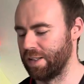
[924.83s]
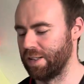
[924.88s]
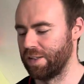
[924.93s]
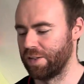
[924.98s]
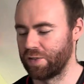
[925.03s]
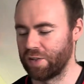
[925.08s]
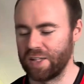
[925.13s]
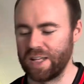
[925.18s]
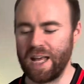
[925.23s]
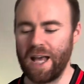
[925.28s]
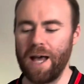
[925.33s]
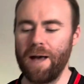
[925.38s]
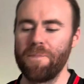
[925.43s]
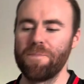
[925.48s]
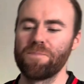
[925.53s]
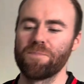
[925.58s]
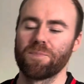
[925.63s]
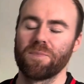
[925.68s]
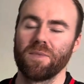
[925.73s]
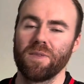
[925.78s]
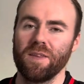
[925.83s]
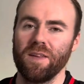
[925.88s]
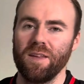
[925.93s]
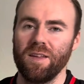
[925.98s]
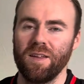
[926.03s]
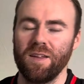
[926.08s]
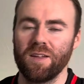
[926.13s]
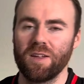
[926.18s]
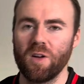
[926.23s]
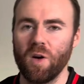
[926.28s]
So yeah,
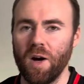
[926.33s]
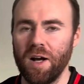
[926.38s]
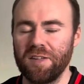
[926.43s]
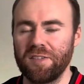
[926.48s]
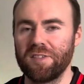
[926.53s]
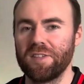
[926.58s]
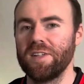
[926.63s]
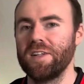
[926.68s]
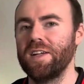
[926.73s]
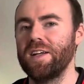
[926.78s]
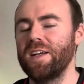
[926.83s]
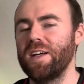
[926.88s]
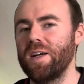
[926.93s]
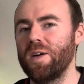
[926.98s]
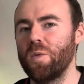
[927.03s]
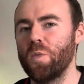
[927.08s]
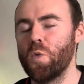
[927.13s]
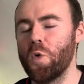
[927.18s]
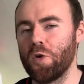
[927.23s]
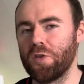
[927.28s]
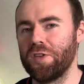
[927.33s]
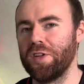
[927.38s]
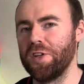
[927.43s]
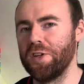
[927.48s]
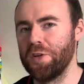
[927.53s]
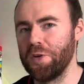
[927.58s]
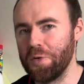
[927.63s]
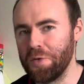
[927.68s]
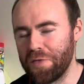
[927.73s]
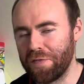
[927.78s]
guys, what do
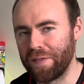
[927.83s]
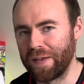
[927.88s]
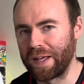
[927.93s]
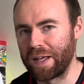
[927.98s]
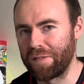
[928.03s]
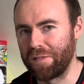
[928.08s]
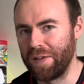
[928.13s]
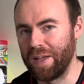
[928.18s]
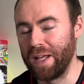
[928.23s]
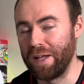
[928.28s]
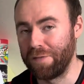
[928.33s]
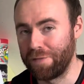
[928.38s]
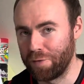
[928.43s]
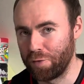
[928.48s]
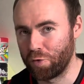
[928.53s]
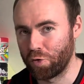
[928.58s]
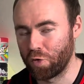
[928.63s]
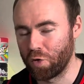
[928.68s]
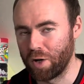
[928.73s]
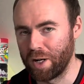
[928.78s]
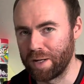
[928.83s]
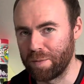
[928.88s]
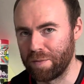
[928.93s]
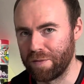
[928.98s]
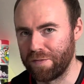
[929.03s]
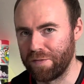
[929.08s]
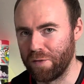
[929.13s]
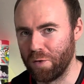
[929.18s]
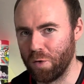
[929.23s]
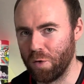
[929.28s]
you think of it if you've tried it
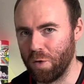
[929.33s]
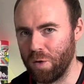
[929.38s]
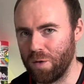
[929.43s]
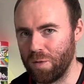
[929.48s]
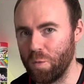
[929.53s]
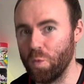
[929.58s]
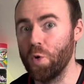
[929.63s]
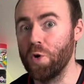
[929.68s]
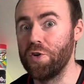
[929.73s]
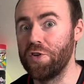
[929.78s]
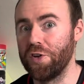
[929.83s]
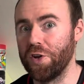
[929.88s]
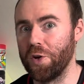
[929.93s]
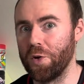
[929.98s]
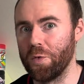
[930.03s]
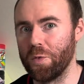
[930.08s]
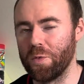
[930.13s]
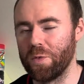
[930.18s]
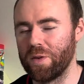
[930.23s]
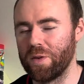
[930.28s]
before? Would you?